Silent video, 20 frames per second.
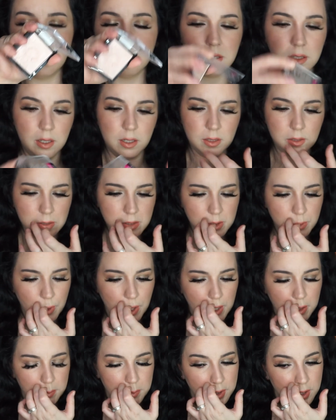yeah, it looks
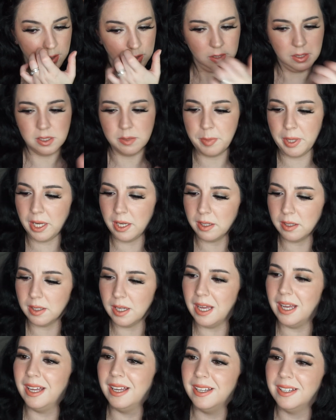white, but it's pink.
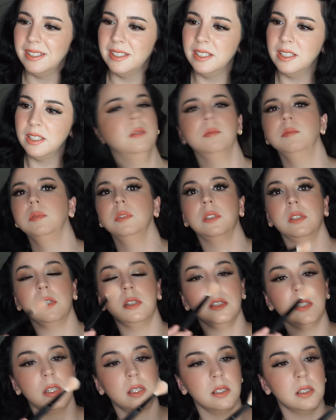I'm just
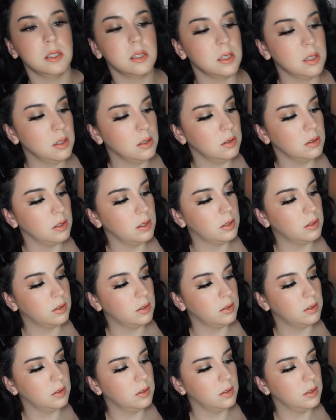gonna take this cute
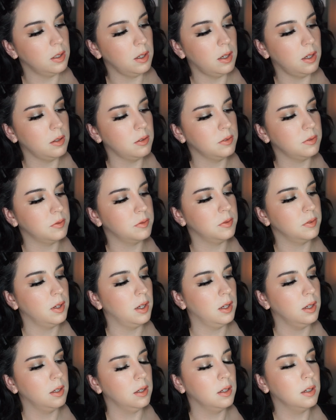little elf
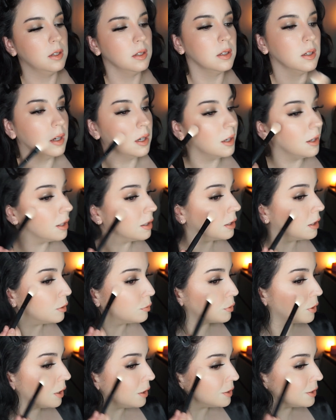
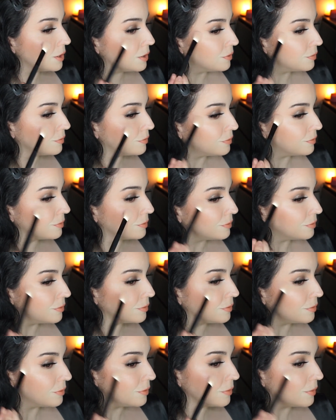highlight brush.
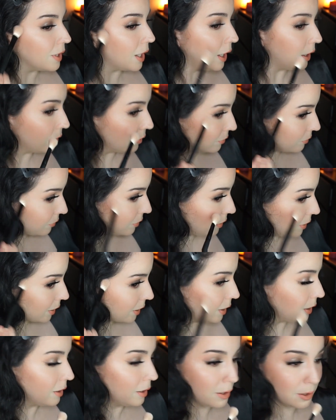I don't feel
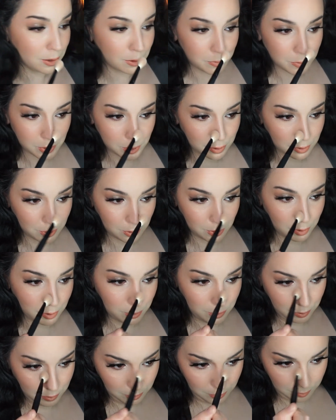like I need any more
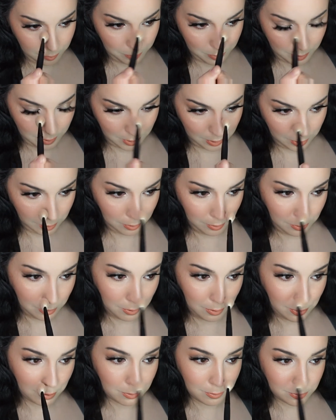glow, but you
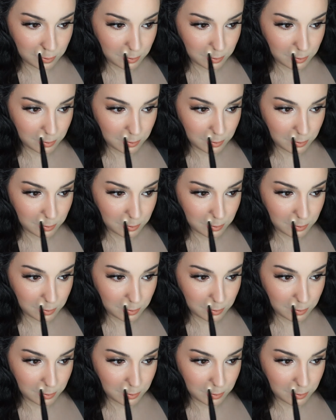know,